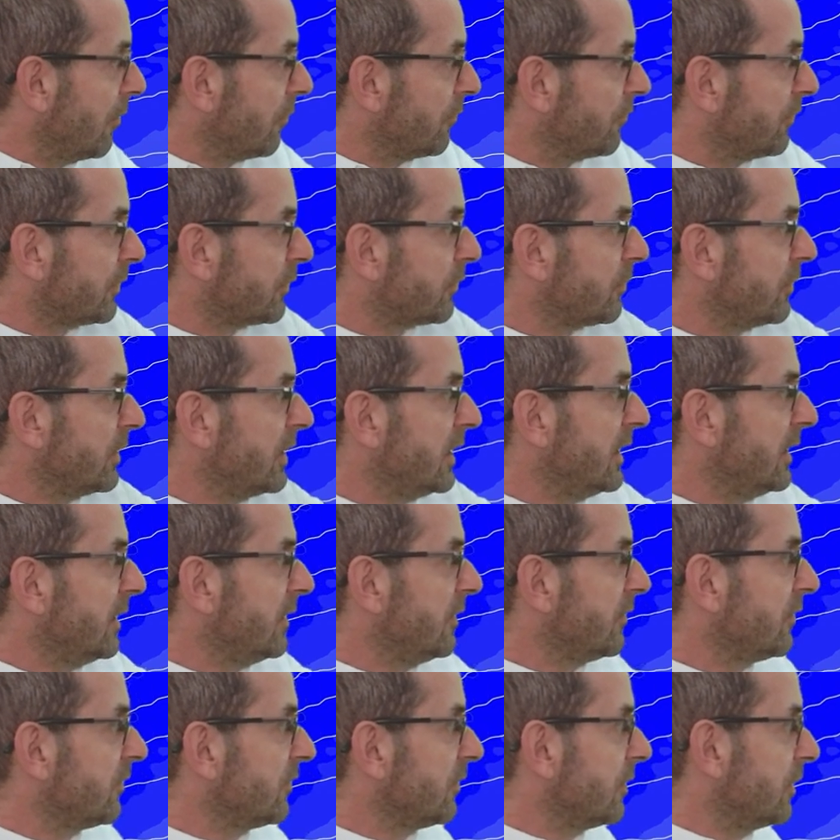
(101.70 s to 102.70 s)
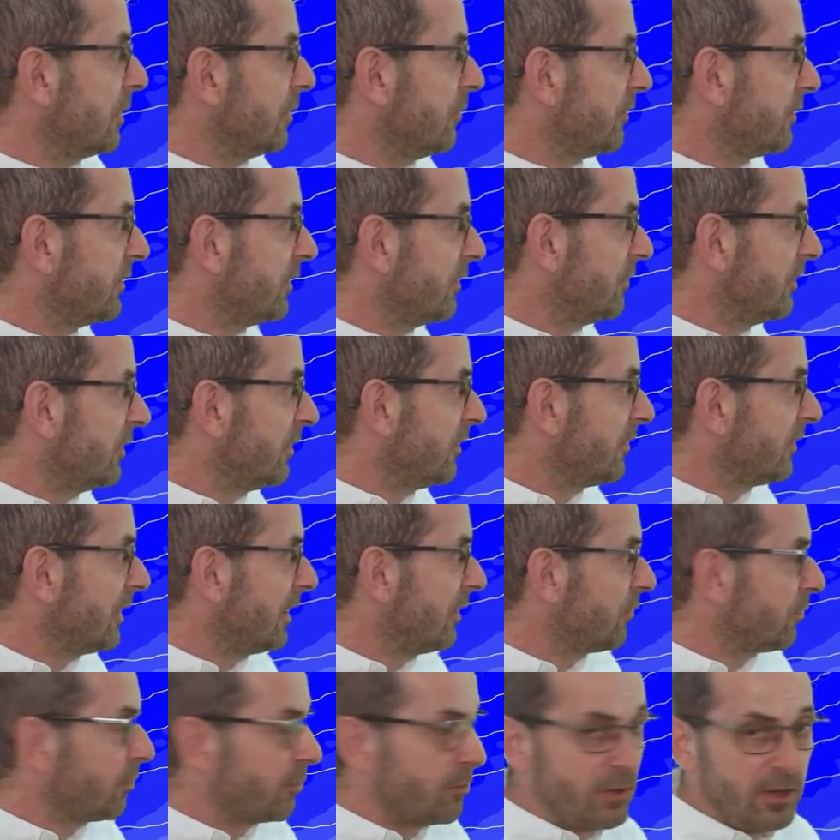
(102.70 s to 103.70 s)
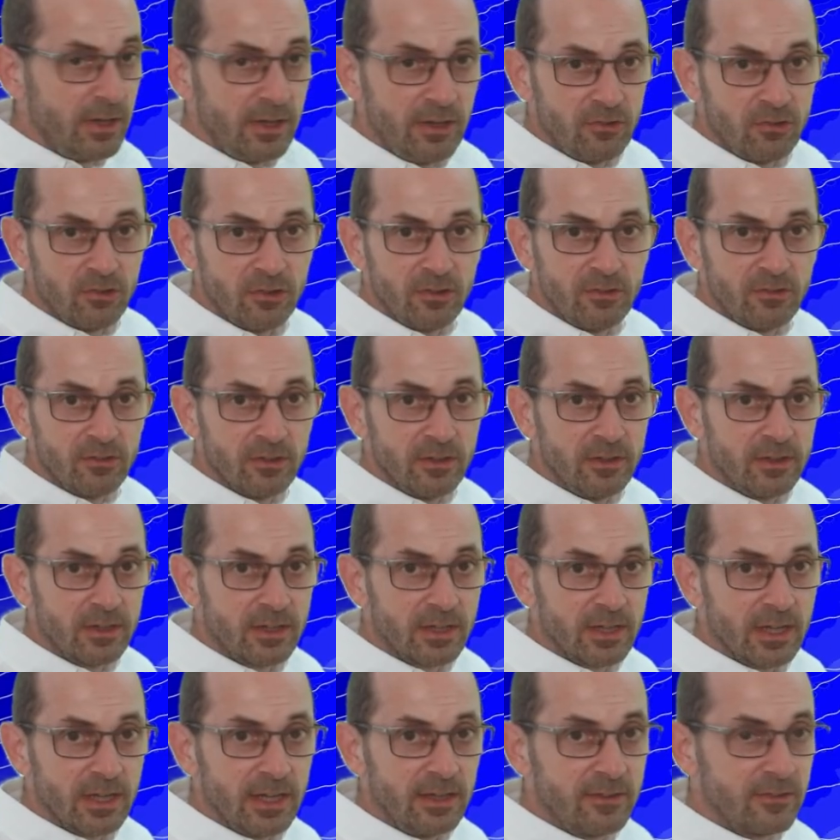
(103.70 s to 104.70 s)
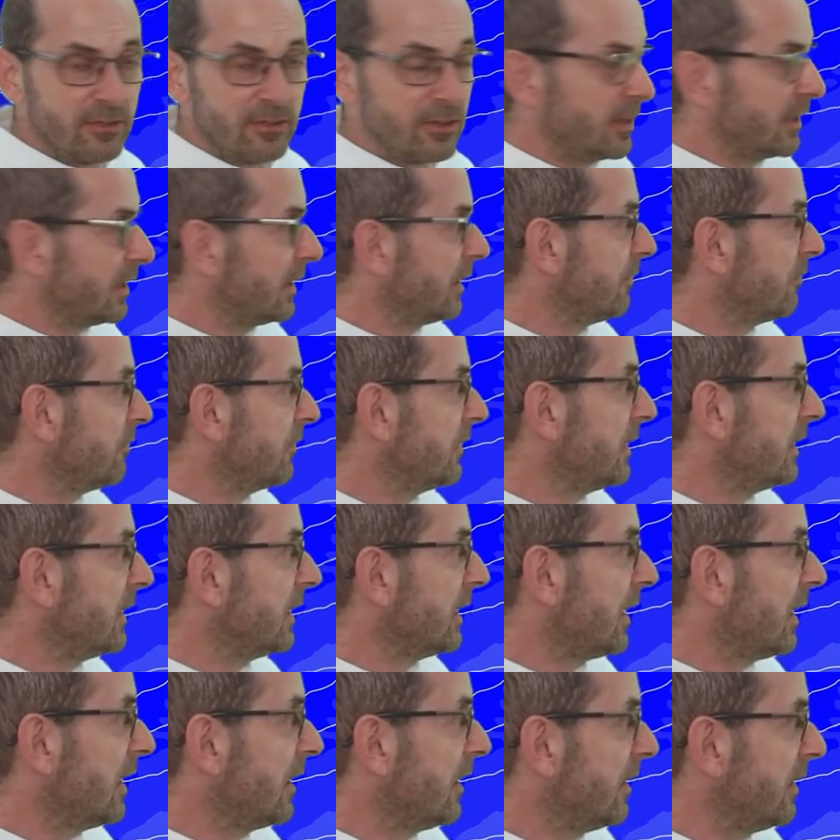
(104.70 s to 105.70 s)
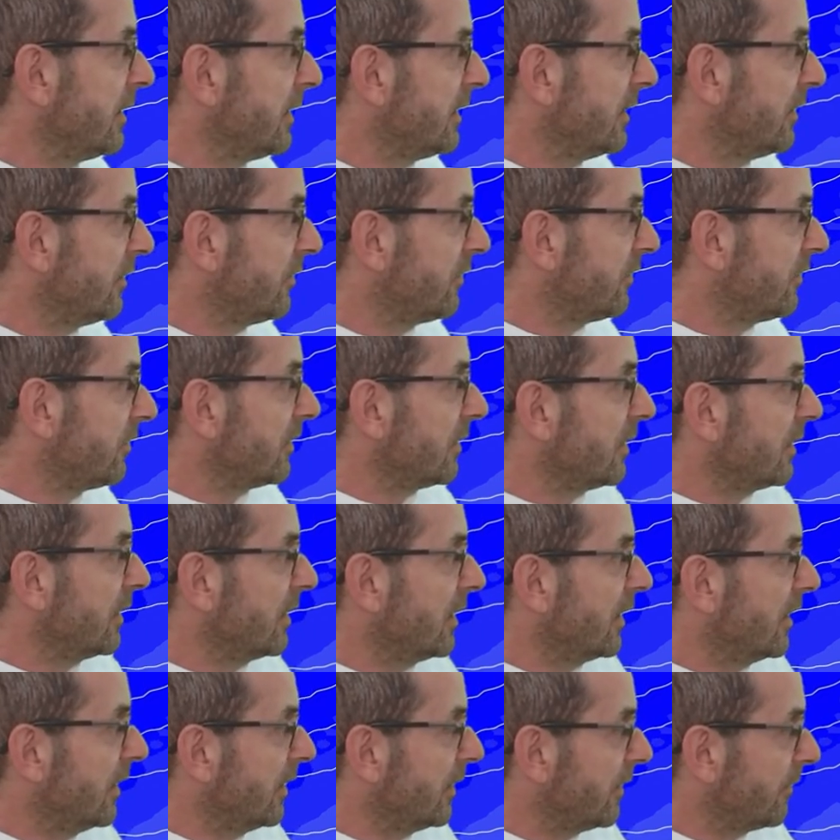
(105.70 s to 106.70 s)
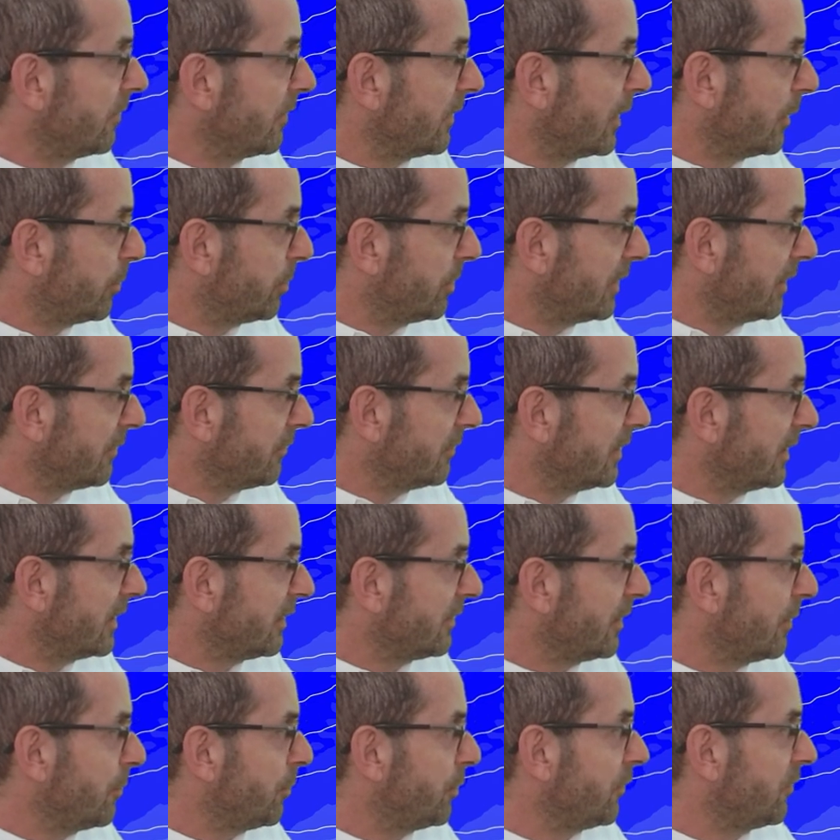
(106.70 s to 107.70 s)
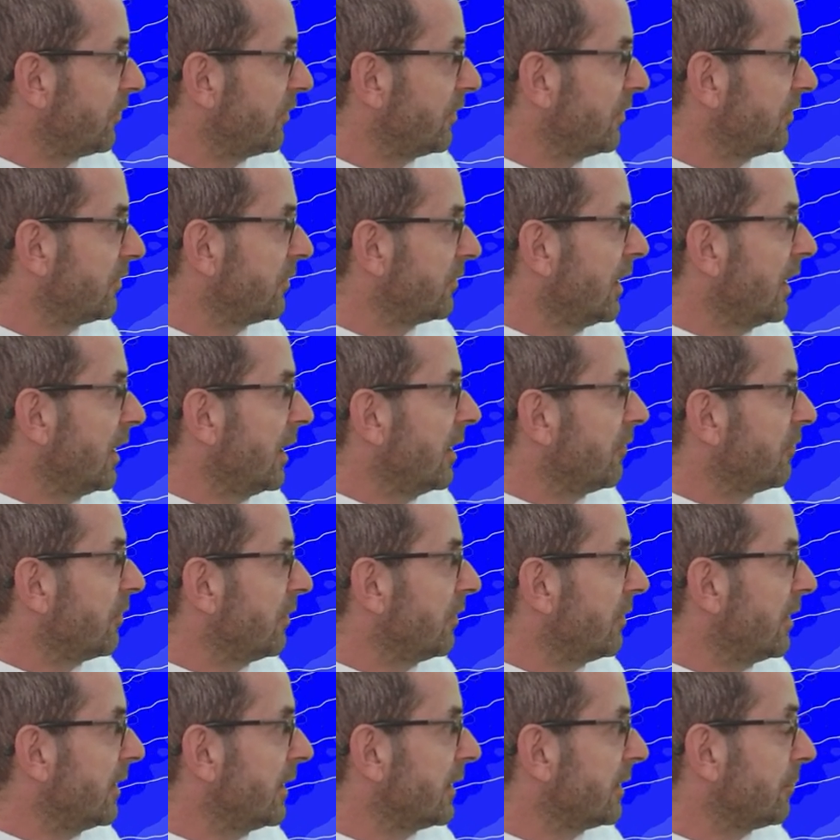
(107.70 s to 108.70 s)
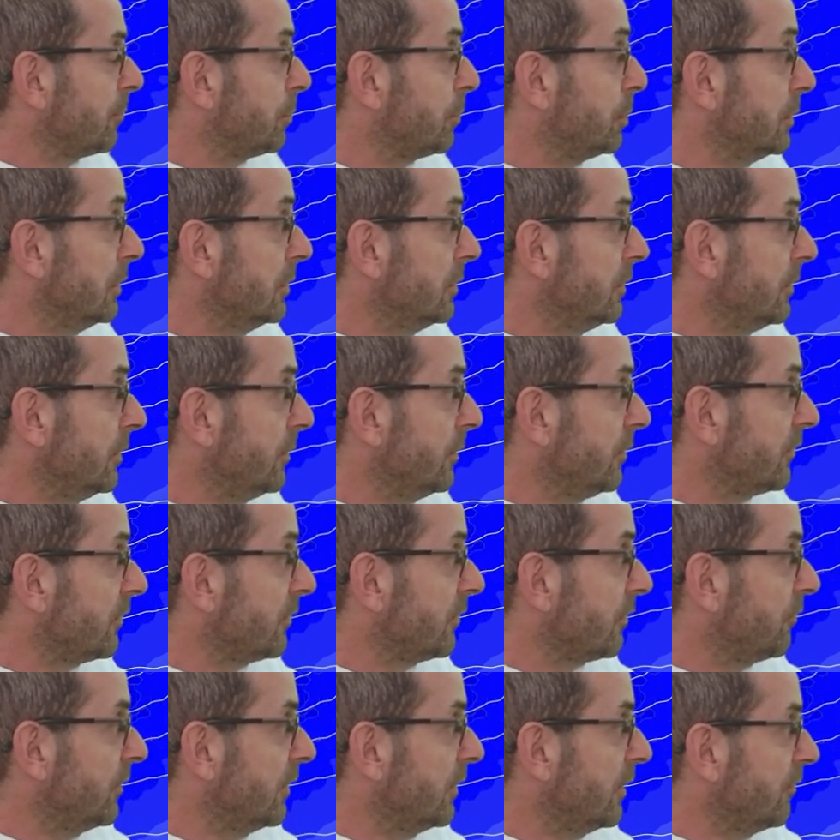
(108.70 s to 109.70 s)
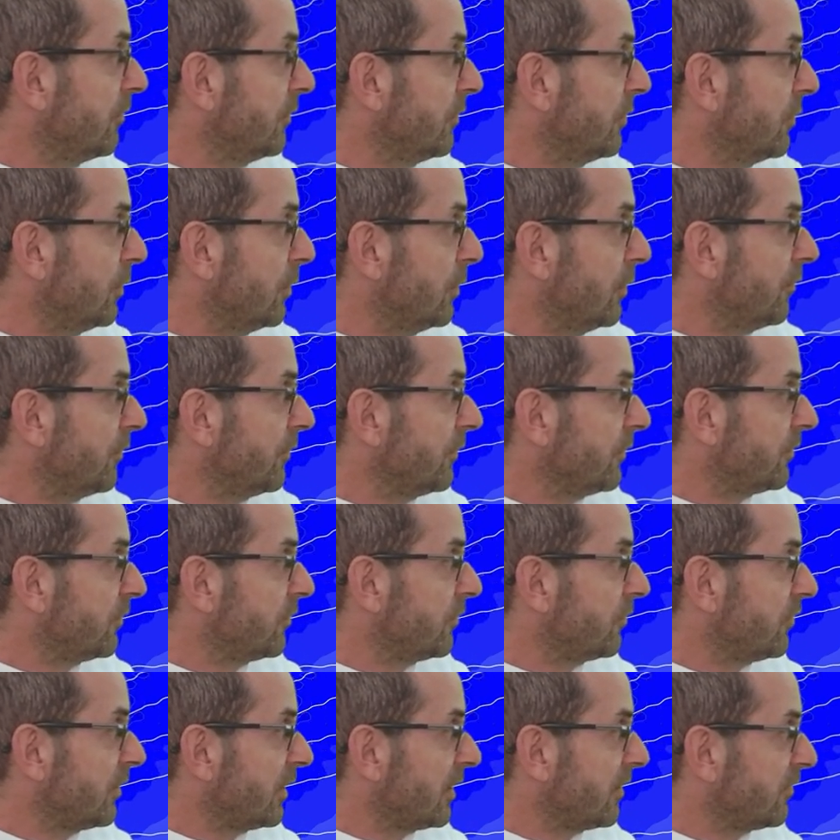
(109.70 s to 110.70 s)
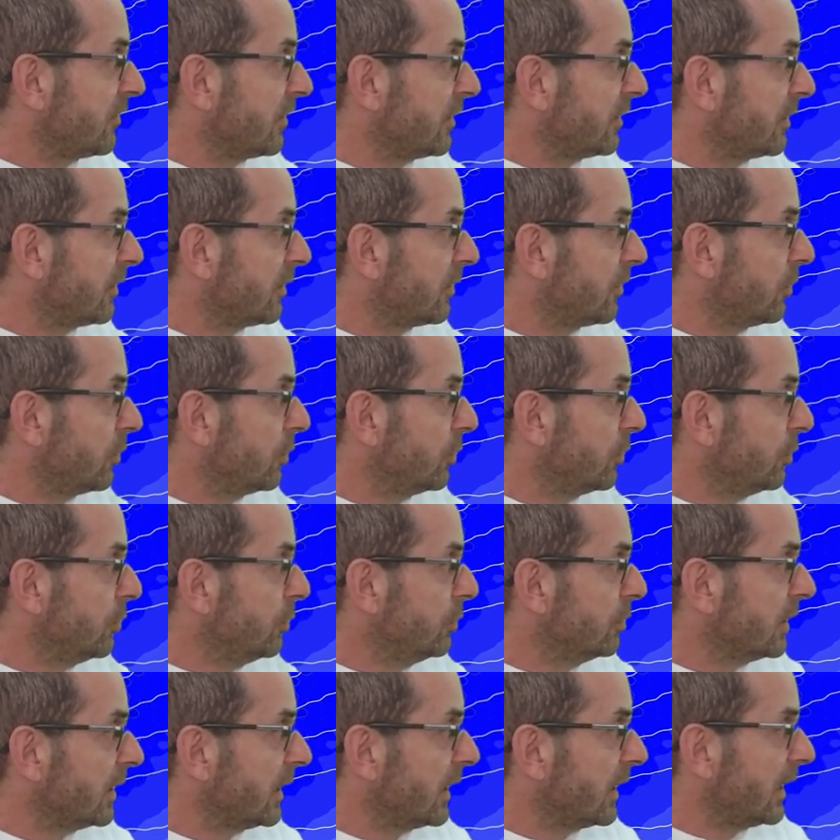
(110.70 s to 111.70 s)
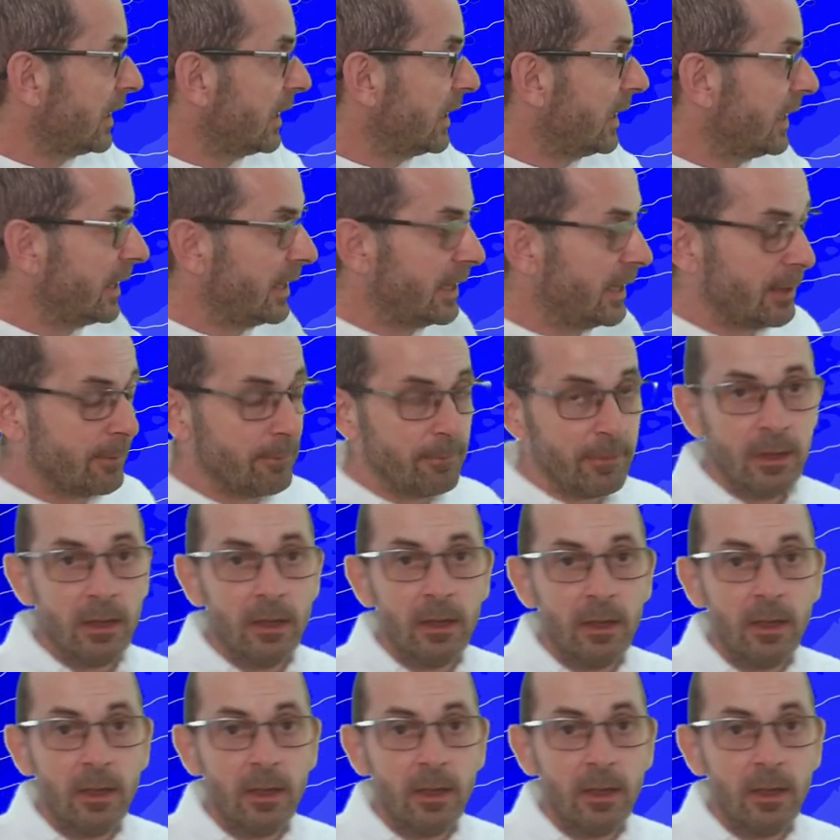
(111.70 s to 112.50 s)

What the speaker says: The greens over southern and central regions indicating the highest upper level air temperatures, the light blues further north suggesting cooler air.